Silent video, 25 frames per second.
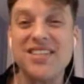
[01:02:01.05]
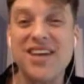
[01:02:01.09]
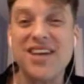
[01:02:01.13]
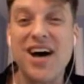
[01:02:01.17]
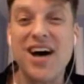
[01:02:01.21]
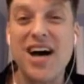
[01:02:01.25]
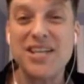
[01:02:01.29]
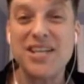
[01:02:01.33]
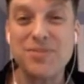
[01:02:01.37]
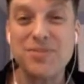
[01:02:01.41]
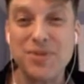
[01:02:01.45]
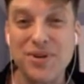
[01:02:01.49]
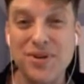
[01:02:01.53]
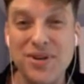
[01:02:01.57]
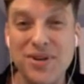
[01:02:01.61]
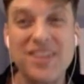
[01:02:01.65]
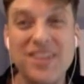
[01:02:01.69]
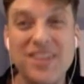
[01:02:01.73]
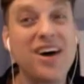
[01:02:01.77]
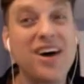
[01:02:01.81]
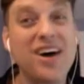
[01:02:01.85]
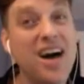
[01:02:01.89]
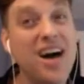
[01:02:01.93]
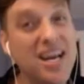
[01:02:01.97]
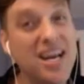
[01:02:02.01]
the hospital,
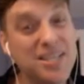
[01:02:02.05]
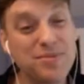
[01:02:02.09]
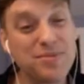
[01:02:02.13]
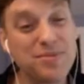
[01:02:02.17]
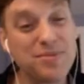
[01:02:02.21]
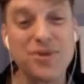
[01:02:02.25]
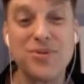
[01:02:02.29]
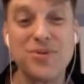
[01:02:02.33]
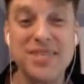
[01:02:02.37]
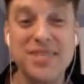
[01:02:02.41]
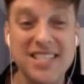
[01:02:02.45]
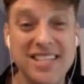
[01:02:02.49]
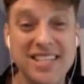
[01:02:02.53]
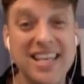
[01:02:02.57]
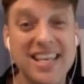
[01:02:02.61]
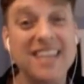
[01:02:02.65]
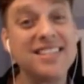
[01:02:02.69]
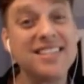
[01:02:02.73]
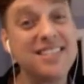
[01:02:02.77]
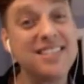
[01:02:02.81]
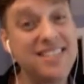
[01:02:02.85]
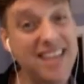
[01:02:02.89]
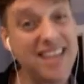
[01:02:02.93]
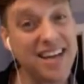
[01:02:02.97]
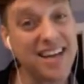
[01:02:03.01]
the hospital was in
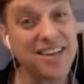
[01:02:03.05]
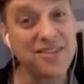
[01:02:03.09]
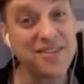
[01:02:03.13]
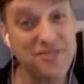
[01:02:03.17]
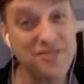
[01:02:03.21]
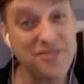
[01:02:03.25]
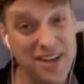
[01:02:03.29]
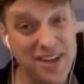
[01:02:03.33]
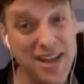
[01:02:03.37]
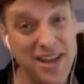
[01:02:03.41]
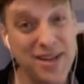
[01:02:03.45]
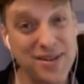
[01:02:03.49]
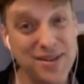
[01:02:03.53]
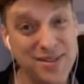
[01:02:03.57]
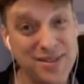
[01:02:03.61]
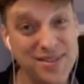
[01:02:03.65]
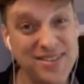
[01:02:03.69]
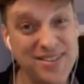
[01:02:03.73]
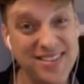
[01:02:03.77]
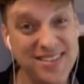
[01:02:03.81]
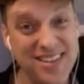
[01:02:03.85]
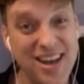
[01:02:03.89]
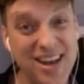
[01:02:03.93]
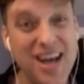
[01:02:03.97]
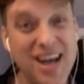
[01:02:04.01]
that second phase.
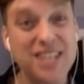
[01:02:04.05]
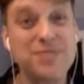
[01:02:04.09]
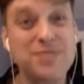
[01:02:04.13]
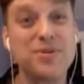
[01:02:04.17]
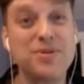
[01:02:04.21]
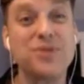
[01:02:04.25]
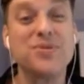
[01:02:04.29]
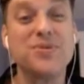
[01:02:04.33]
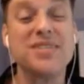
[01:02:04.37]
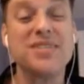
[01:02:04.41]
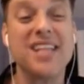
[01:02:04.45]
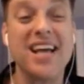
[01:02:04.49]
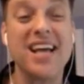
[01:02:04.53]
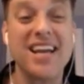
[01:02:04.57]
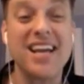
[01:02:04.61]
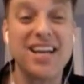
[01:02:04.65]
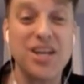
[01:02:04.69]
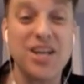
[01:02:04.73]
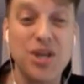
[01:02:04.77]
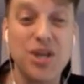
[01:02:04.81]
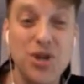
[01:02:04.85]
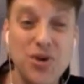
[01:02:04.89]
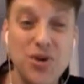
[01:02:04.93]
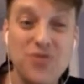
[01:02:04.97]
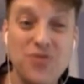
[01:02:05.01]
The hospital was like,
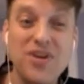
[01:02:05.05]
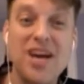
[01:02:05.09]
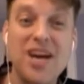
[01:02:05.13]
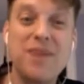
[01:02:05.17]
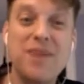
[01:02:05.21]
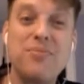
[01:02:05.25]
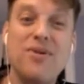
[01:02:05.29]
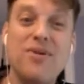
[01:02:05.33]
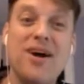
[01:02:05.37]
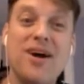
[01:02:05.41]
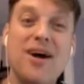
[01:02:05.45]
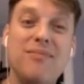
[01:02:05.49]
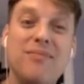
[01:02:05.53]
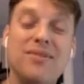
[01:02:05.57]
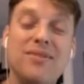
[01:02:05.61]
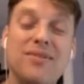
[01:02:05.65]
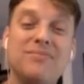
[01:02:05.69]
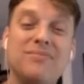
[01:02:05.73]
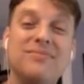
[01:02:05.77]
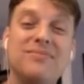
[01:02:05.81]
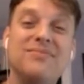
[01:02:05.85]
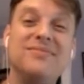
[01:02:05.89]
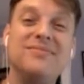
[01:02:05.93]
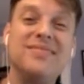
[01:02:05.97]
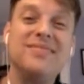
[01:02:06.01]
you've got a
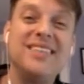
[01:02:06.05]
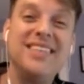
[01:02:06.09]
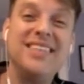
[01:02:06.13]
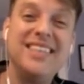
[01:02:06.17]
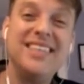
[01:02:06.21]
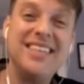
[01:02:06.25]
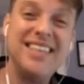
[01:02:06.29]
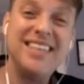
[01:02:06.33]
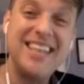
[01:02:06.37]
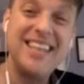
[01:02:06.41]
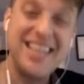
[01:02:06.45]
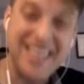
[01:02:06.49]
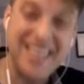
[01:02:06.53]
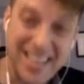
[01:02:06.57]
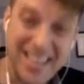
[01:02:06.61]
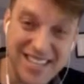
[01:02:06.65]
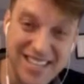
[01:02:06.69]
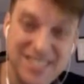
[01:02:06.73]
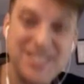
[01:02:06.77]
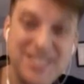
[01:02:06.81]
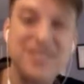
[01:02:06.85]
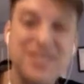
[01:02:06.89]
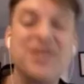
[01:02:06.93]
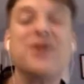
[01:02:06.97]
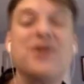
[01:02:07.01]
problem. It
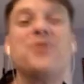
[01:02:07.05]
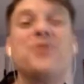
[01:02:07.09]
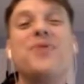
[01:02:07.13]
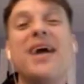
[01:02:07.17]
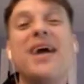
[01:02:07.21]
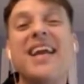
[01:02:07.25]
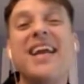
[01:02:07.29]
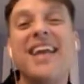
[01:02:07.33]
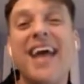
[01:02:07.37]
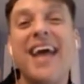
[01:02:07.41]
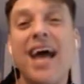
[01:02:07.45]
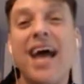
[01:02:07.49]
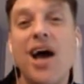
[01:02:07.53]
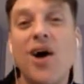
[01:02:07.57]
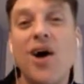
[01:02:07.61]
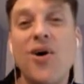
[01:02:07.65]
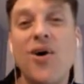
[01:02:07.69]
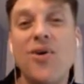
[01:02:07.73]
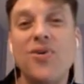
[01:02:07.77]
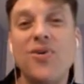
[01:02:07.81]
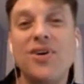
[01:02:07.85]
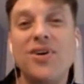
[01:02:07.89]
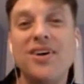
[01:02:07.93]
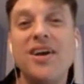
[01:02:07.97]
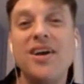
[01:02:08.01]
needs to go away
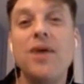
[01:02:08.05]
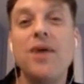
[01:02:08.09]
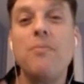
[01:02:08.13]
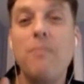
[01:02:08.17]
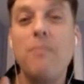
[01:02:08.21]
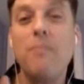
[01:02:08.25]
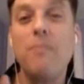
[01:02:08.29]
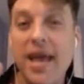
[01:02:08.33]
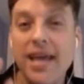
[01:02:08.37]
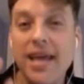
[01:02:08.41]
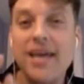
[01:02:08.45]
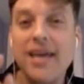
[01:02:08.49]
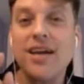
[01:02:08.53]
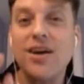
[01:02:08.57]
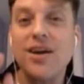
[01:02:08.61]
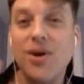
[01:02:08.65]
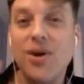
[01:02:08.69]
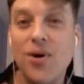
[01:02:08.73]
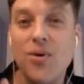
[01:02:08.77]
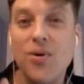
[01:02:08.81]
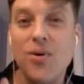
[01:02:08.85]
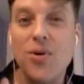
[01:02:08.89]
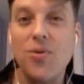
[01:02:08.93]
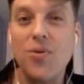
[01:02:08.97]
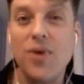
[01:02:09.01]
now make it
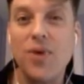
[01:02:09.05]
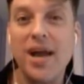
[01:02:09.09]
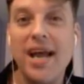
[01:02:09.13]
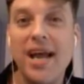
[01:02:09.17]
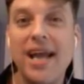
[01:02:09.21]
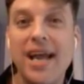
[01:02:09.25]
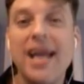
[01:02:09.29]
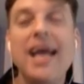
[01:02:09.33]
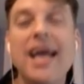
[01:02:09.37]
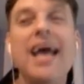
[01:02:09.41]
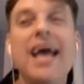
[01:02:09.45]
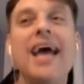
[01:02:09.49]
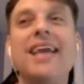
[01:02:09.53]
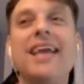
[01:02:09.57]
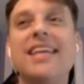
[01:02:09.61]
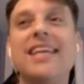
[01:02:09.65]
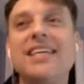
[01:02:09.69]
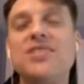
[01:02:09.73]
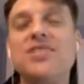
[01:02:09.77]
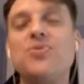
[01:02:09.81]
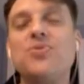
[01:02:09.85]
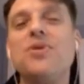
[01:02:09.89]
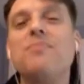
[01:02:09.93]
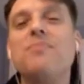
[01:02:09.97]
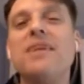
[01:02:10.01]
go away. And
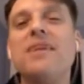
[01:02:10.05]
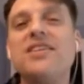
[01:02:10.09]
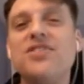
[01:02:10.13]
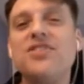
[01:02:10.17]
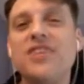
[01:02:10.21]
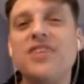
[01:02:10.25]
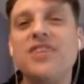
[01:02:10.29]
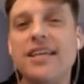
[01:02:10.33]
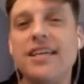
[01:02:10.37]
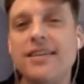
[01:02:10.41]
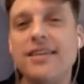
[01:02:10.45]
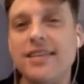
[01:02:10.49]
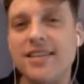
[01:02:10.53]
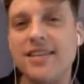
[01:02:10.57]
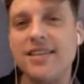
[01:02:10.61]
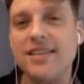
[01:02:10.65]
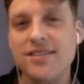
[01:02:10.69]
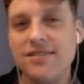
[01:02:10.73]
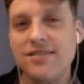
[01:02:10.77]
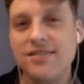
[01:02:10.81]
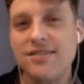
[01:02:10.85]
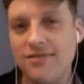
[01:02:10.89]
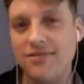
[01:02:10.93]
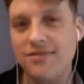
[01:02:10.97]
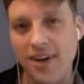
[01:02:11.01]
that's where mental
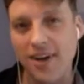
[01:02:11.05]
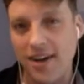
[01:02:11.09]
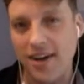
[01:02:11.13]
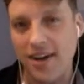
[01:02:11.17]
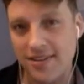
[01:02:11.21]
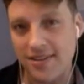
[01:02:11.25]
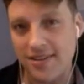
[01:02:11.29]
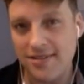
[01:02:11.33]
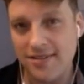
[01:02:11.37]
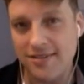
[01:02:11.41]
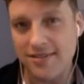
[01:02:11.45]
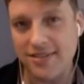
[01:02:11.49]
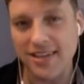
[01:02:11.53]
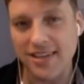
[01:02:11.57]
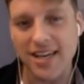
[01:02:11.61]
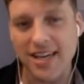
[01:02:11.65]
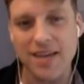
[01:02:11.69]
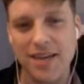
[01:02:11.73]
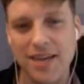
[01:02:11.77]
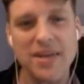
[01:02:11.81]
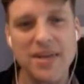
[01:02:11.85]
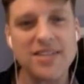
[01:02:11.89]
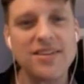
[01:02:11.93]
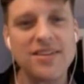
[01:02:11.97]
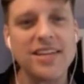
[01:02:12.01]
illness falls. Okay,
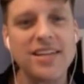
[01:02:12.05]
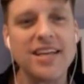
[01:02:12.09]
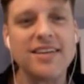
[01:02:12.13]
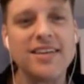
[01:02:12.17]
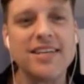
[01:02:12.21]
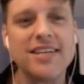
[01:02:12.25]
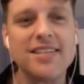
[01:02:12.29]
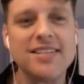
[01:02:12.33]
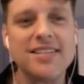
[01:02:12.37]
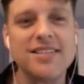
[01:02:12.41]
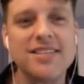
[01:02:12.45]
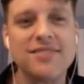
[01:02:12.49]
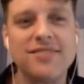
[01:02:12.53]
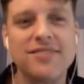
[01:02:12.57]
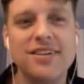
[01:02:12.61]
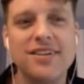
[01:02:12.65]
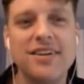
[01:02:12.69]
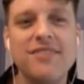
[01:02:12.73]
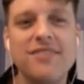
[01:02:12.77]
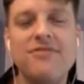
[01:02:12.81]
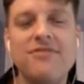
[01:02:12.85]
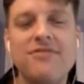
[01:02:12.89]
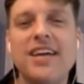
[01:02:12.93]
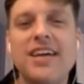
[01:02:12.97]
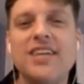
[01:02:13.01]
mental illness is a
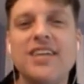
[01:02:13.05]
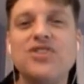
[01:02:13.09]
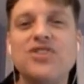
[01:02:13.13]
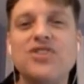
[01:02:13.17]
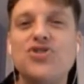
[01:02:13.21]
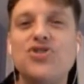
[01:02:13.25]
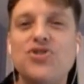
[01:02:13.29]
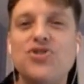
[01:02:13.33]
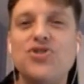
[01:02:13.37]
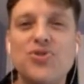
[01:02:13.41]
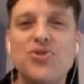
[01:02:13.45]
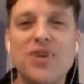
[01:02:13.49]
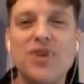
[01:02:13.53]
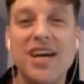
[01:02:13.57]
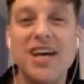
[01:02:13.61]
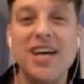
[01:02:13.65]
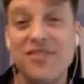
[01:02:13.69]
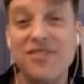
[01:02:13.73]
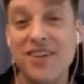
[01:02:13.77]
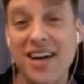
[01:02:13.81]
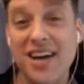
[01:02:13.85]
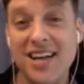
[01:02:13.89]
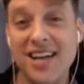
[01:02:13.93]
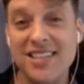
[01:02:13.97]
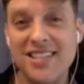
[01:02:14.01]
very phase two kind
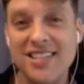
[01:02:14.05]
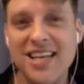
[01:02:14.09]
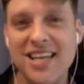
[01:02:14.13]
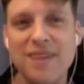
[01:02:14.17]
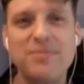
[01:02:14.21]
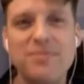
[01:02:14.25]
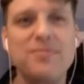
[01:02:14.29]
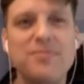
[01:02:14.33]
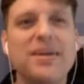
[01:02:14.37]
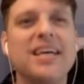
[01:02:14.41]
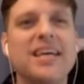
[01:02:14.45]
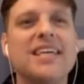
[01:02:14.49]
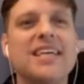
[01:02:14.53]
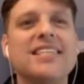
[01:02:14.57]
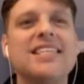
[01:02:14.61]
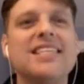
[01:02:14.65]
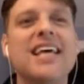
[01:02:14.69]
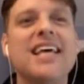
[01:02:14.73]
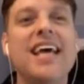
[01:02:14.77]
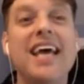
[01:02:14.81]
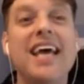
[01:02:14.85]
of concept because